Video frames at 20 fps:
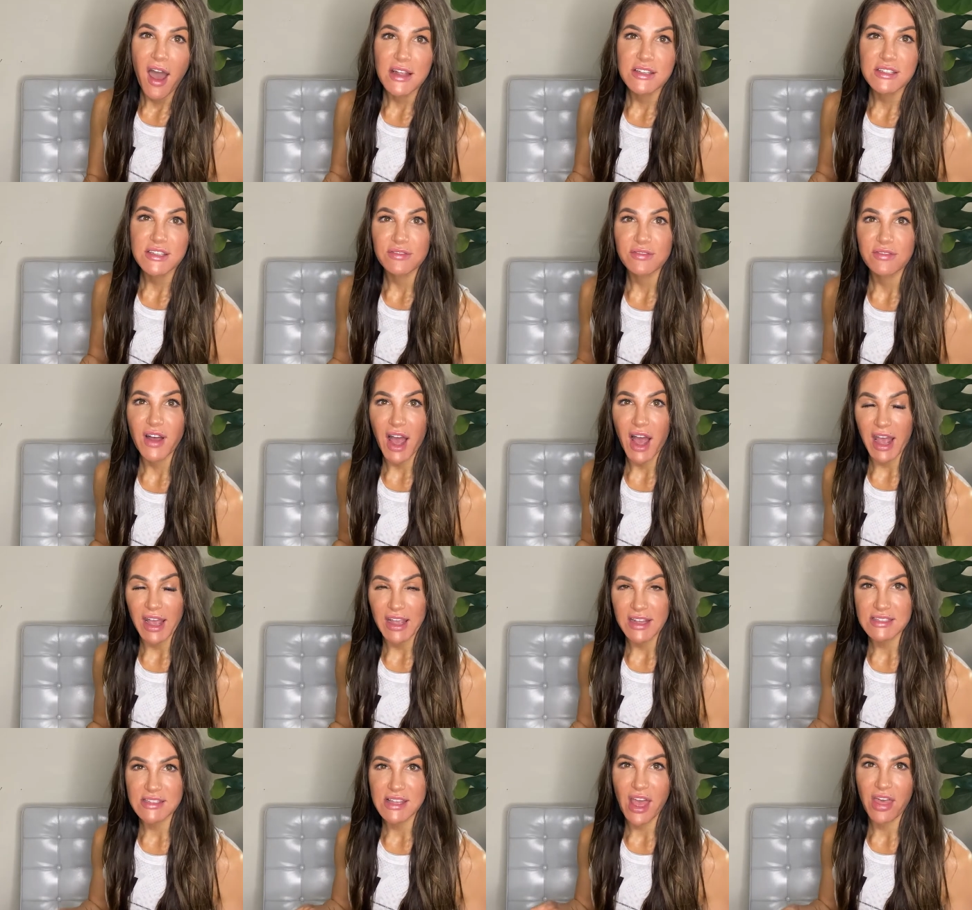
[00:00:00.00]

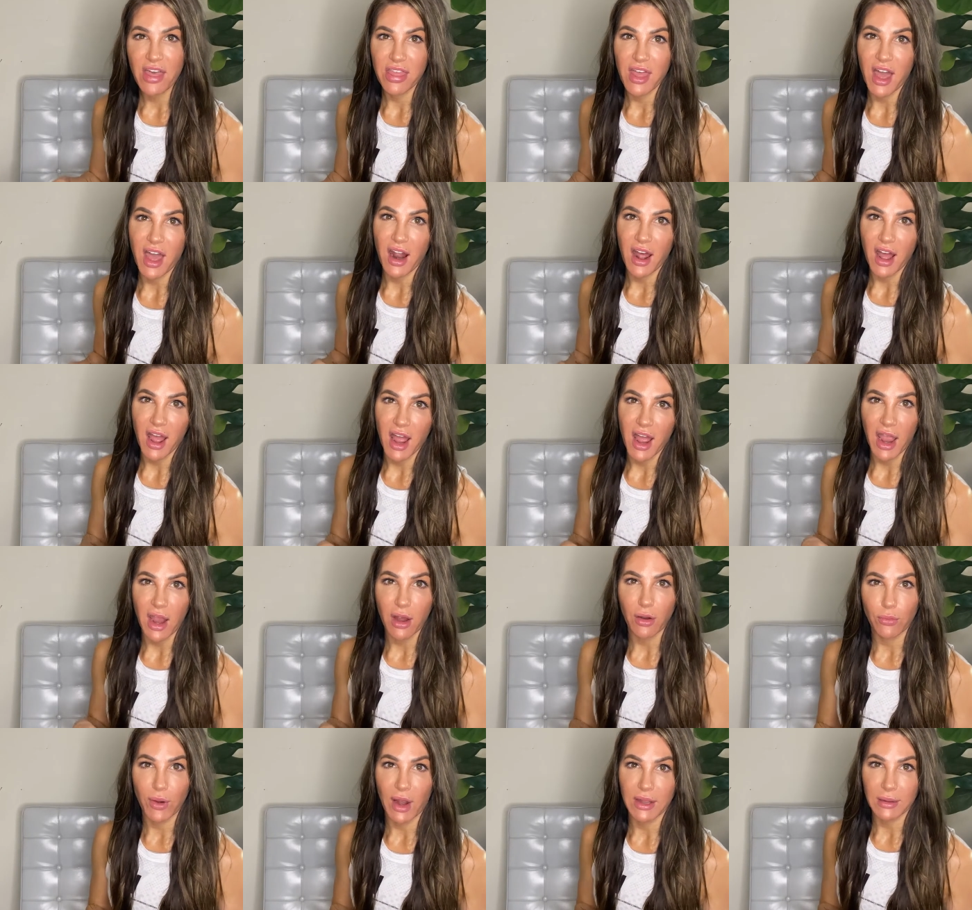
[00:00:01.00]
device that I
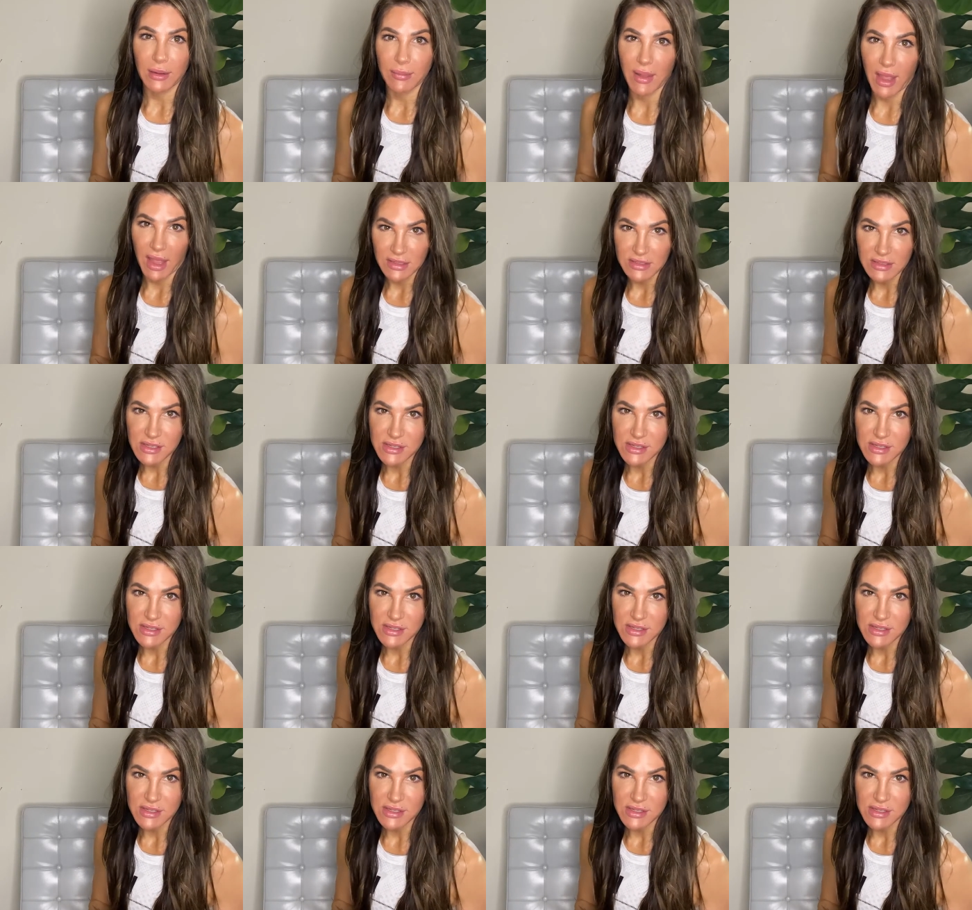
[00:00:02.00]
recommend.